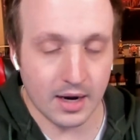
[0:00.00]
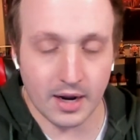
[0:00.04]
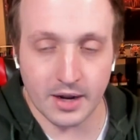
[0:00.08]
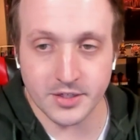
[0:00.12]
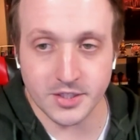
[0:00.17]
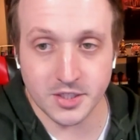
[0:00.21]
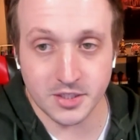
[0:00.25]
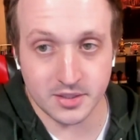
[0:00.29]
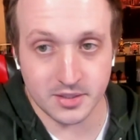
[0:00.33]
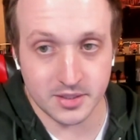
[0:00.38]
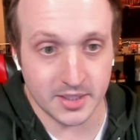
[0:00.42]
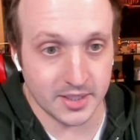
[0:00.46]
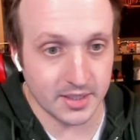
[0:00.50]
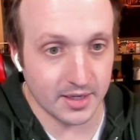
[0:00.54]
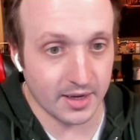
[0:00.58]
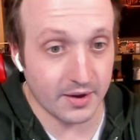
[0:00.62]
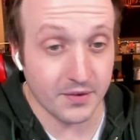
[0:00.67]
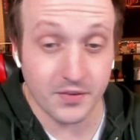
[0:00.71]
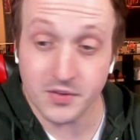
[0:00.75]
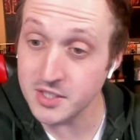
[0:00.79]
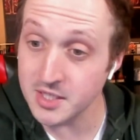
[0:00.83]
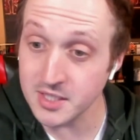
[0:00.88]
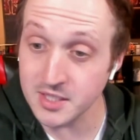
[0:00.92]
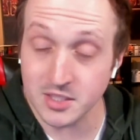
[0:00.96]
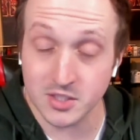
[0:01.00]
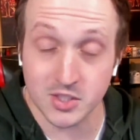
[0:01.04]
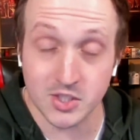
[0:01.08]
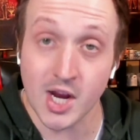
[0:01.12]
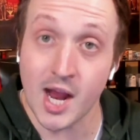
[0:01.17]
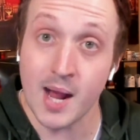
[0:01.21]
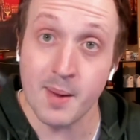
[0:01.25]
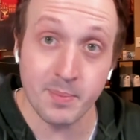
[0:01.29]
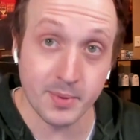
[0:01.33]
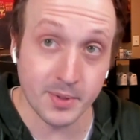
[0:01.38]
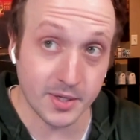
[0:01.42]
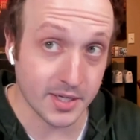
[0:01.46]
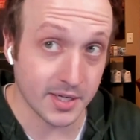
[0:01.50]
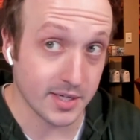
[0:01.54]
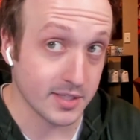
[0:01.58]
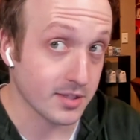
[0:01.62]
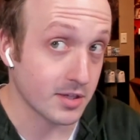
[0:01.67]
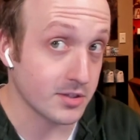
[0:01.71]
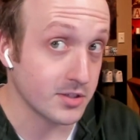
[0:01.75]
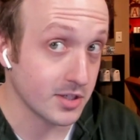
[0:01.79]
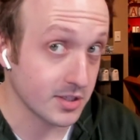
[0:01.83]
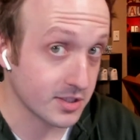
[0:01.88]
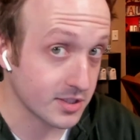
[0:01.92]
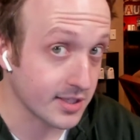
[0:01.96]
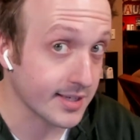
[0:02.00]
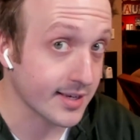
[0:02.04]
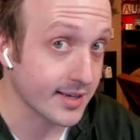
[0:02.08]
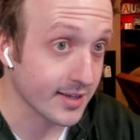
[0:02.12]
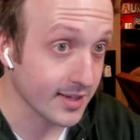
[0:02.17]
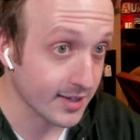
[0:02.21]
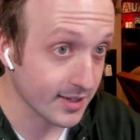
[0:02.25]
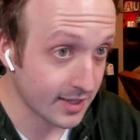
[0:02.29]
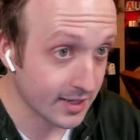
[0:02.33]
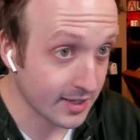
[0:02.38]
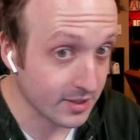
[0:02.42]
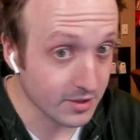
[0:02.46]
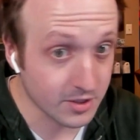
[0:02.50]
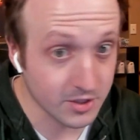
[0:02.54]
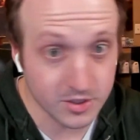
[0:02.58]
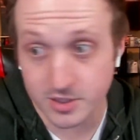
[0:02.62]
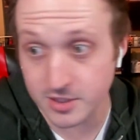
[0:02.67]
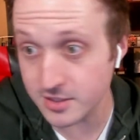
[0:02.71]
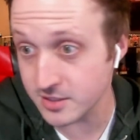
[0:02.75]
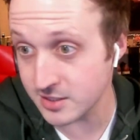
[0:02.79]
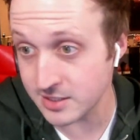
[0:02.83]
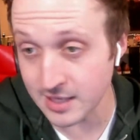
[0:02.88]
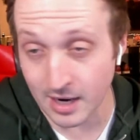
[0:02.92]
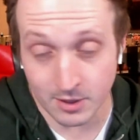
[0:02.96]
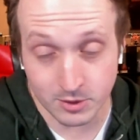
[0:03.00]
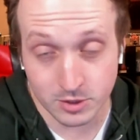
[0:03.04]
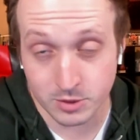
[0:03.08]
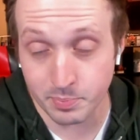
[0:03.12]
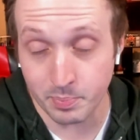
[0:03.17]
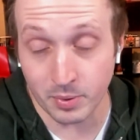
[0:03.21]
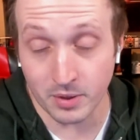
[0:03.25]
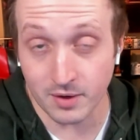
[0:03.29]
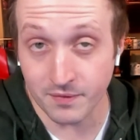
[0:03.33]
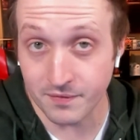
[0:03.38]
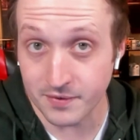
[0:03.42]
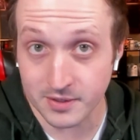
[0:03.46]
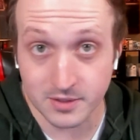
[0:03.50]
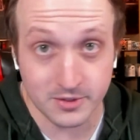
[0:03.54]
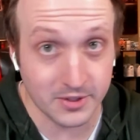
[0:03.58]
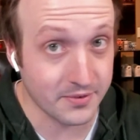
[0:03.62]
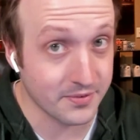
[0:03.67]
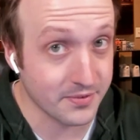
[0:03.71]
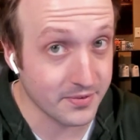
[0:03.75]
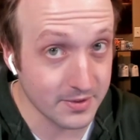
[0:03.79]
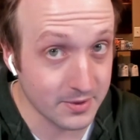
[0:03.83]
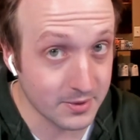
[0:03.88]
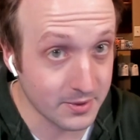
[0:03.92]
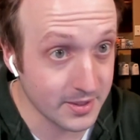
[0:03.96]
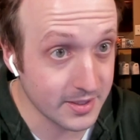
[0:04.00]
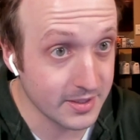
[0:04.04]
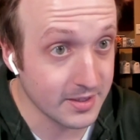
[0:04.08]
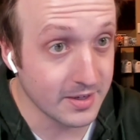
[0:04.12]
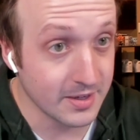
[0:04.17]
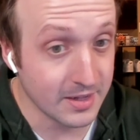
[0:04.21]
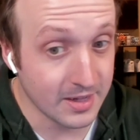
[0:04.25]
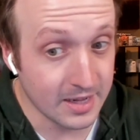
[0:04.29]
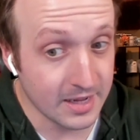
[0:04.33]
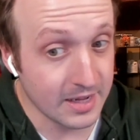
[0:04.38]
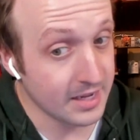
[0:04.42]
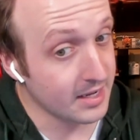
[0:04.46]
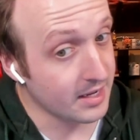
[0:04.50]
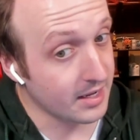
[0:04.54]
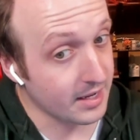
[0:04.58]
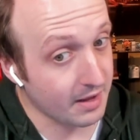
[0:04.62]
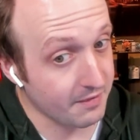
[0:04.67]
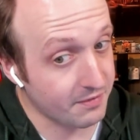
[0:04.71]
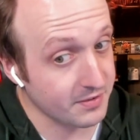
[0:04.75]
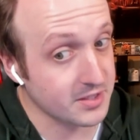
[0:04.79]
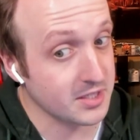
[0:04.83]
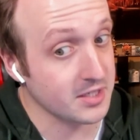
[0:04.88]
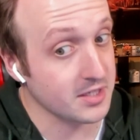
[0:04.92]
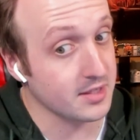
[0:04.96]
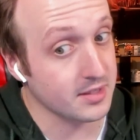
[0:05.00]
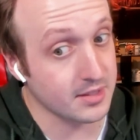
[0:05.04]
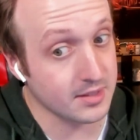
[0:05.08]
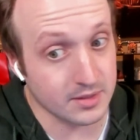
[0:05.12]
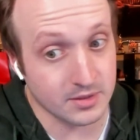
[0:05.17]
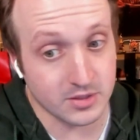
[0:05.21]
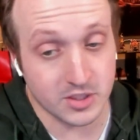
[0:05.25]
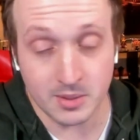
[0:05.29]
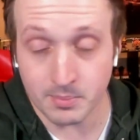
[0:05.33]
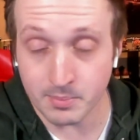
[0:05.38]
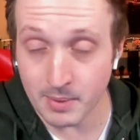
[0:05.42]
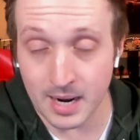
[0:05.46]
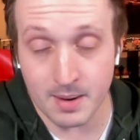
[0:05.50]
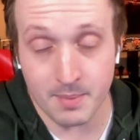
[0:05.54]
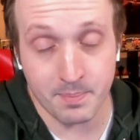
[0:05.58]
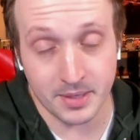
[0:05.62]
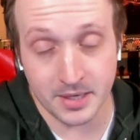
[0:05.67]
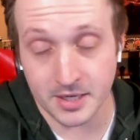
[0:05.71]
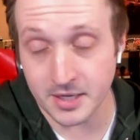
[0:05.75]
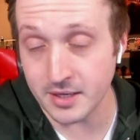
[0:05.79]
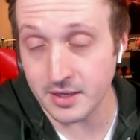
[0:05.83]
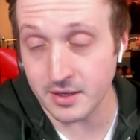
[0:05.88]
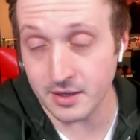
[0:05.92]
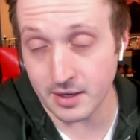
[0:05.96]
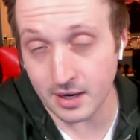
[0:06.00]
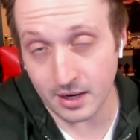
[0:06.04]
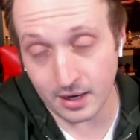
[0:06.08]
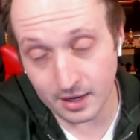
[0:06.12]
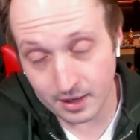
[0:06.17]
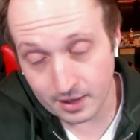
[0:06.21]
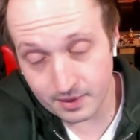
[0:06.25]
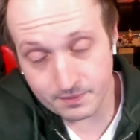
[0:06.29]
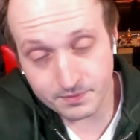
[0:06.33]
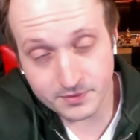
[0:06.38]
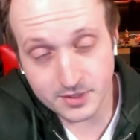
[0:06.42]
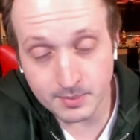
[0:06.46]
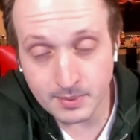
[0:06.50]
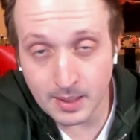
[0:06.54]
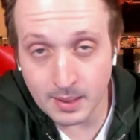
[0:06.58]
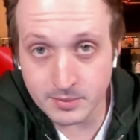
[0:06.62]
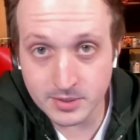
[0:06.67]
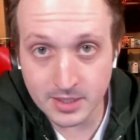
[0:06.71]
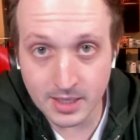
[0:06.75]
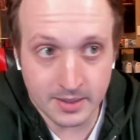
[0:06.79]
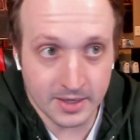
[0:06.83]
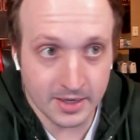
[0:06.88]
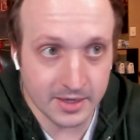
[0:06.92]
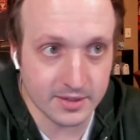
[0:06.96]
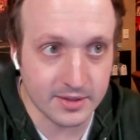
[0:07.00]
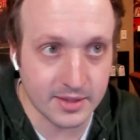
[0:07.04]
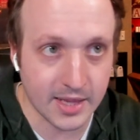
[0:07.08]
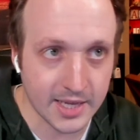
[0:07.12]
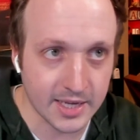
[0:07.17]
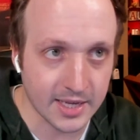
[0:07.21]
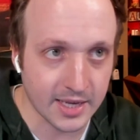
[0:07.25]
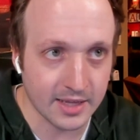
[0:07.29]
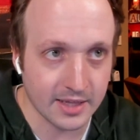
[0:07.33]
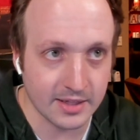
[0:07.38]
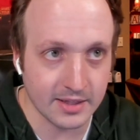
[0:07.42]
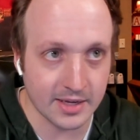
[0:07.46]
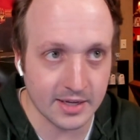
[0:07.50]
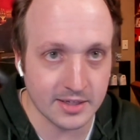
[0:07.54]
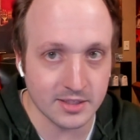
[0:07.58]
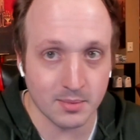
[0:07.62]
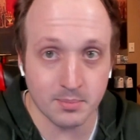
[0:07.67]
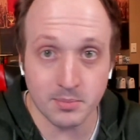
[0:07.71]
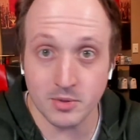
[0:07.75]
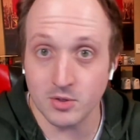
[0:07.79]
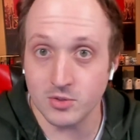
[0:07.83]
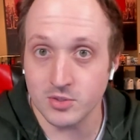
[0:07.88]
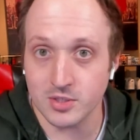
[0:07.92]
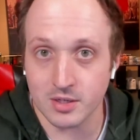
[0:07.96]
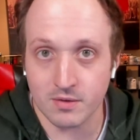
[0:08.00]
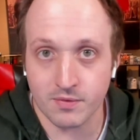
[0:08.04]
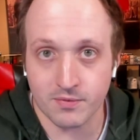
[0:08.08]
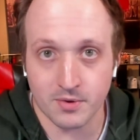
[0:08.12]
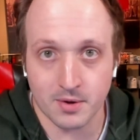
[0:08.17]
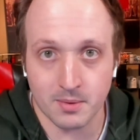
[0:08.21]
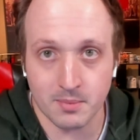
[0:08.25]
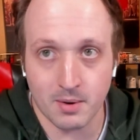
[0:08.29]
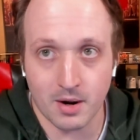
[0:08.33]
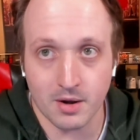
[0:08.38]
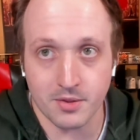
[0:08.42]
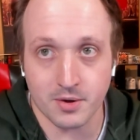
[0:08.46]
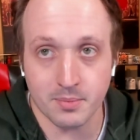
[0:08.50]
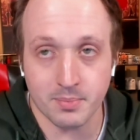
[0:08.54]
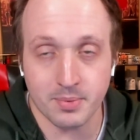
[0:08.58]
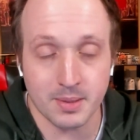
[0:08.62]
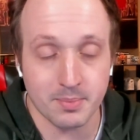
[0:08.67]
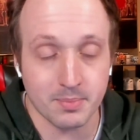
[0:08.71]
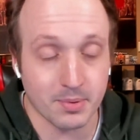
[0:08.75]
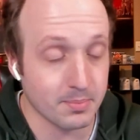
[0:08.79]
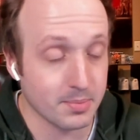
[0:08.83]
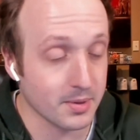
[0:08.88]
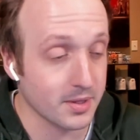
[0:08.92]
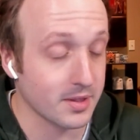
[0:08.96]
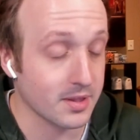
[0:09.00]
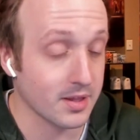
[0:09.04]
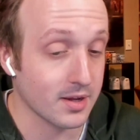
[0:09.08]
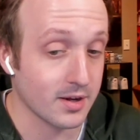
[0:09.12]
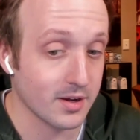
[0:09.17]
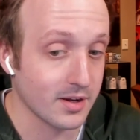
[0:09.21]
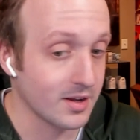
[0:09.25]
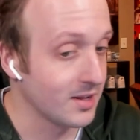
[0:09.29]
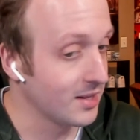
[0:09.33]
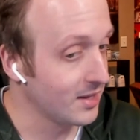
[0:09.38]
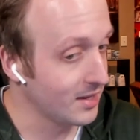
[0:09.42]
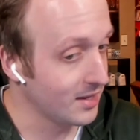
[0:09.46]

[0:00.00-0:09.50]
She, if she's Japanese and she's singing in English, it sounds perfectly fluent. If it, she she might be. Uh, sometimes they take, they get like some music from other people, but the